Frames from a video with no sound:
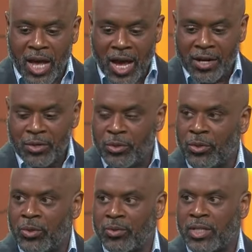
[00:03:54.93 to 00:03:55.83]
I
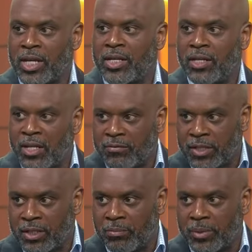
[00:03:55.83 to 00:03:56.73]
knew that he loved
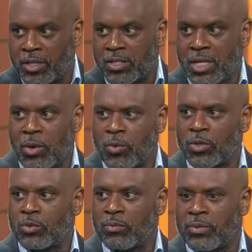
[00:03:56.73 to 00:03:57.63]
it because I
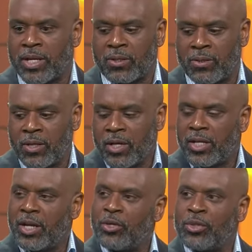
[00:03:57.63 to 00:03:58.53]
worked with Michael
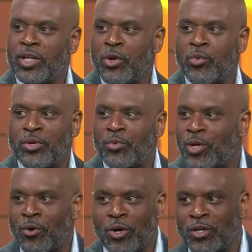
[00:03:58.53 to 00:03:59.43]
and I knew that he wouldn't
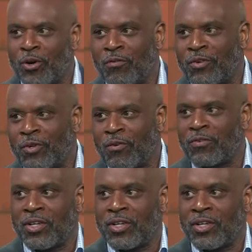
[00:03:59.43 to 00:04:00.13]
record it over and over